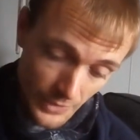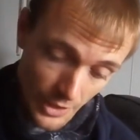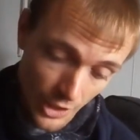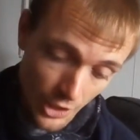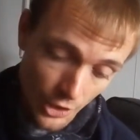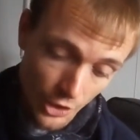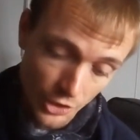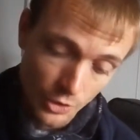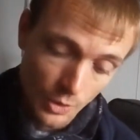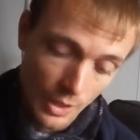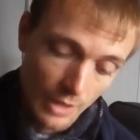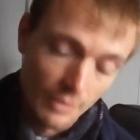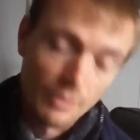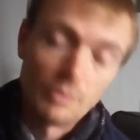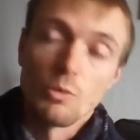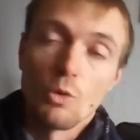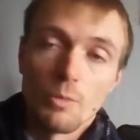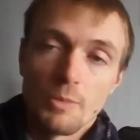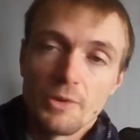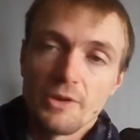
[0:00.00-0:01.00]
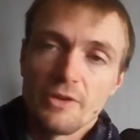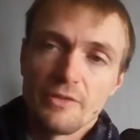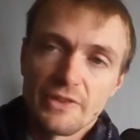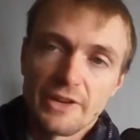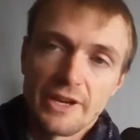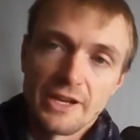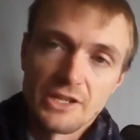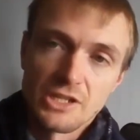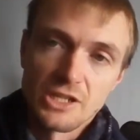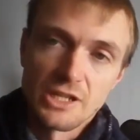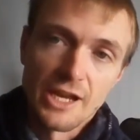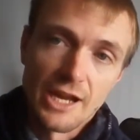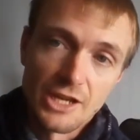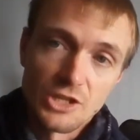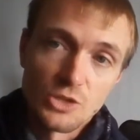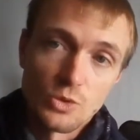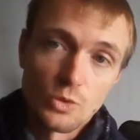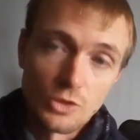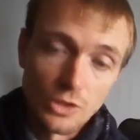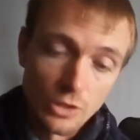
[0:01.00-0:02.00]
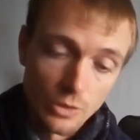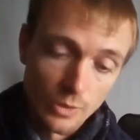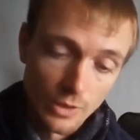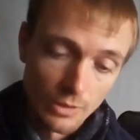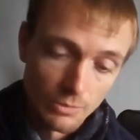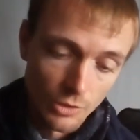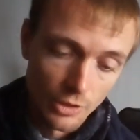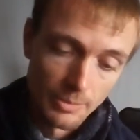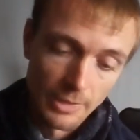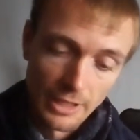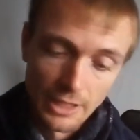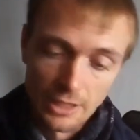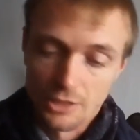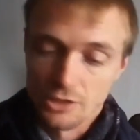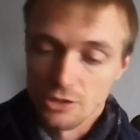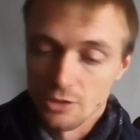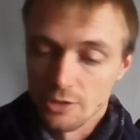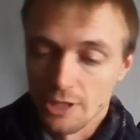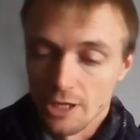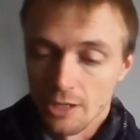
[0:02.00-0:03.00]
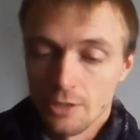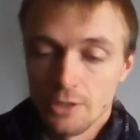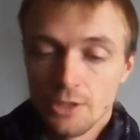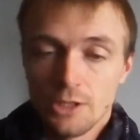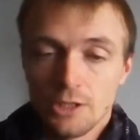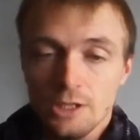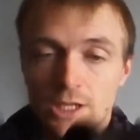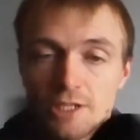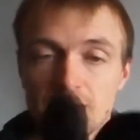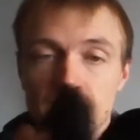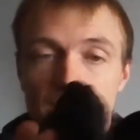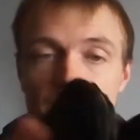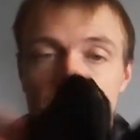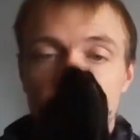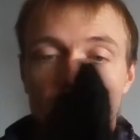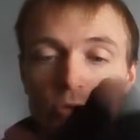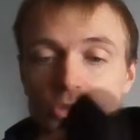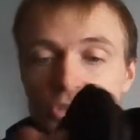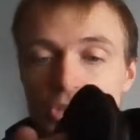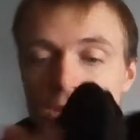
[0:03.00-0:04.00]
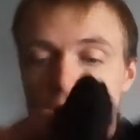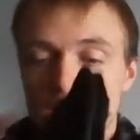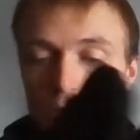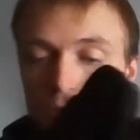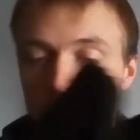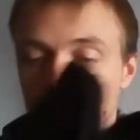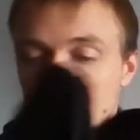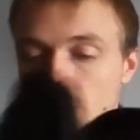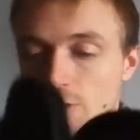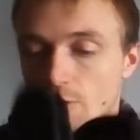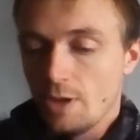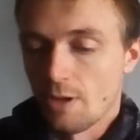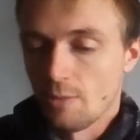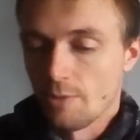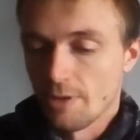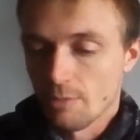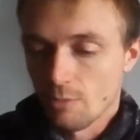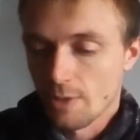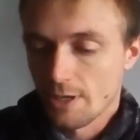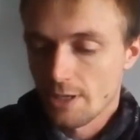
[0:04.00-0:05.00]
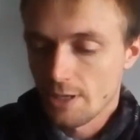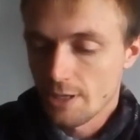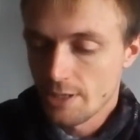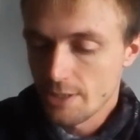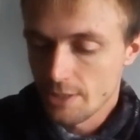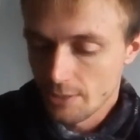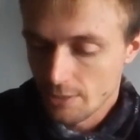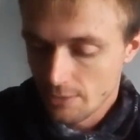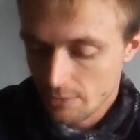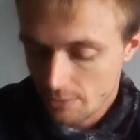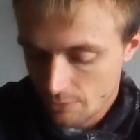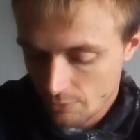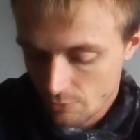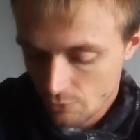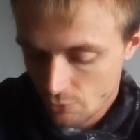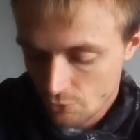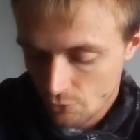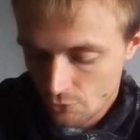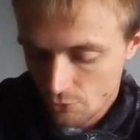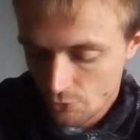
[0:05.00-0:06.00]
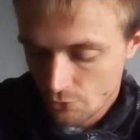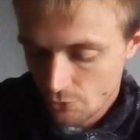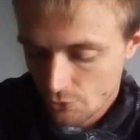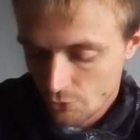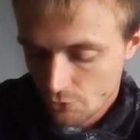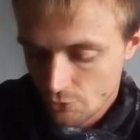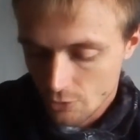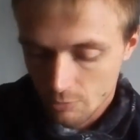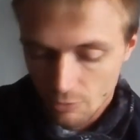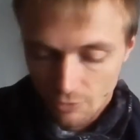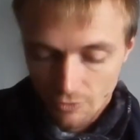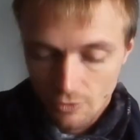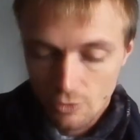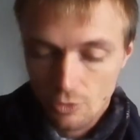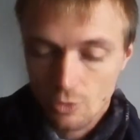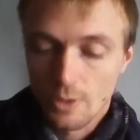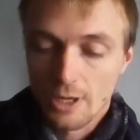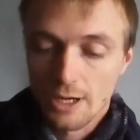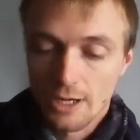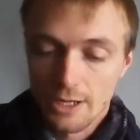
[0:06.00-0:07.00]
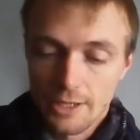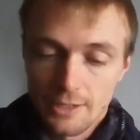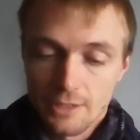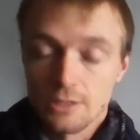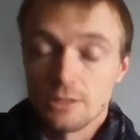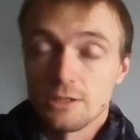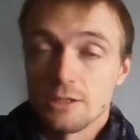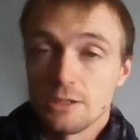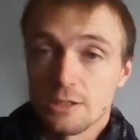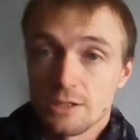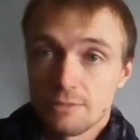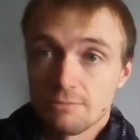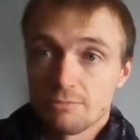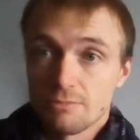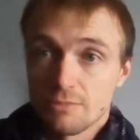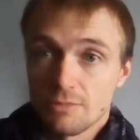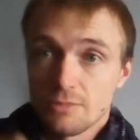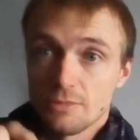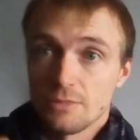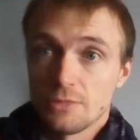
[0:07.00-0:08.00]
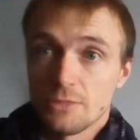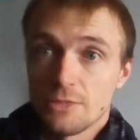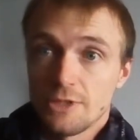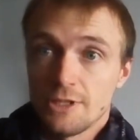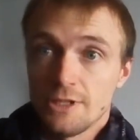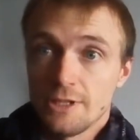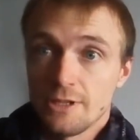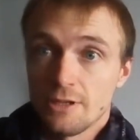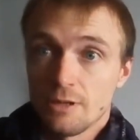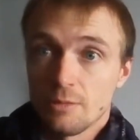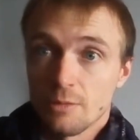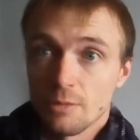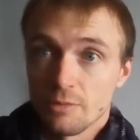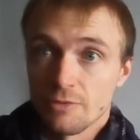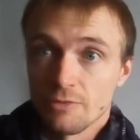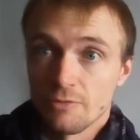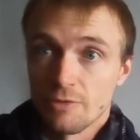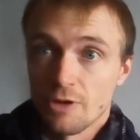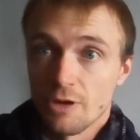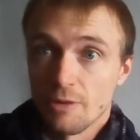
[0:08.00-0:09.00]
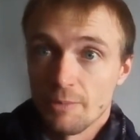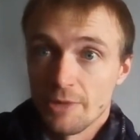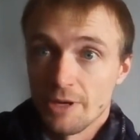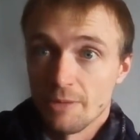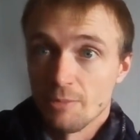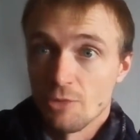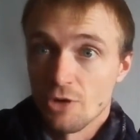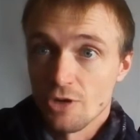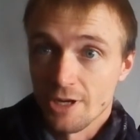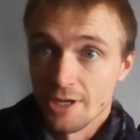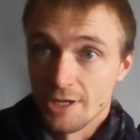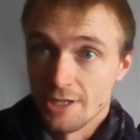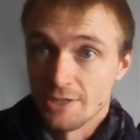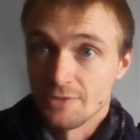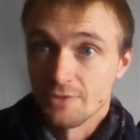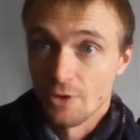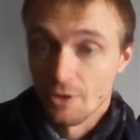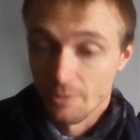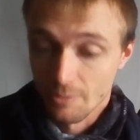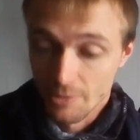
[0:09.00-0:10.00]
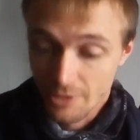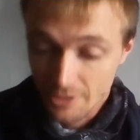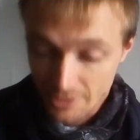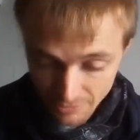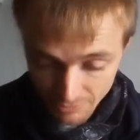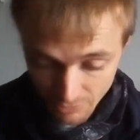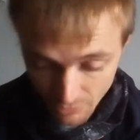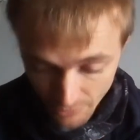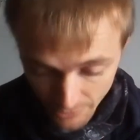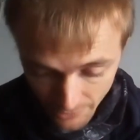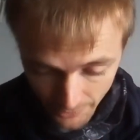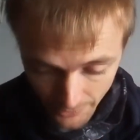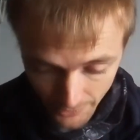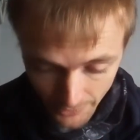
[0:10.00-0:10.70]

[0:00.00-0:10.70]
And I do have a water purification kit, as you all know, in my bag. So yeah, that's that pouch there. Wrap it up quickly. Move on quickly because it's nearly coming up to the 5 minute mark. It is 5 minutes, sorry.